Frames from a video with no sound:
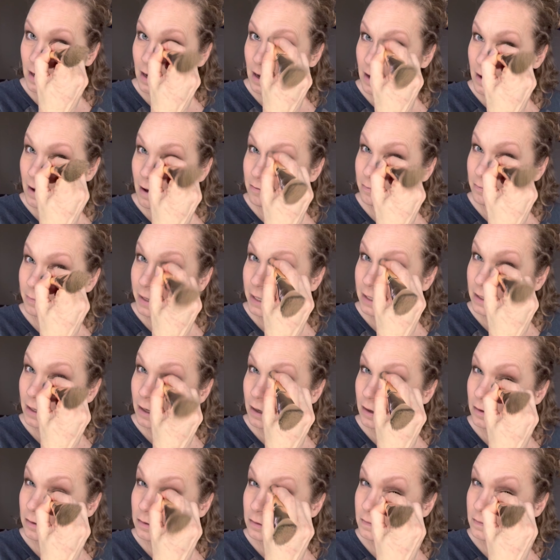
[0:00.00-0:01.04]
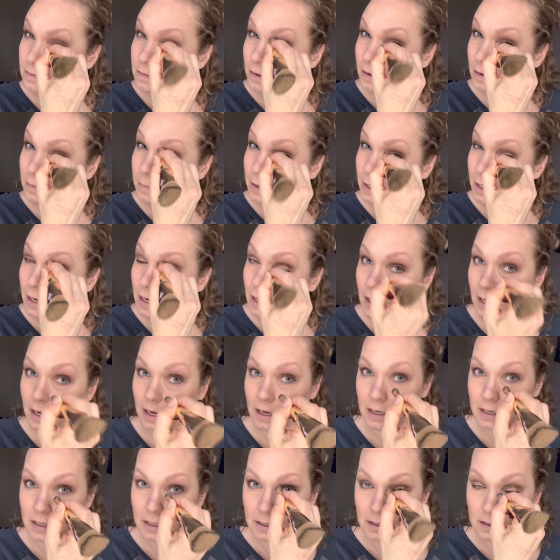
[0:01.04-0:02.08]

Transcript: of my nose and my eye.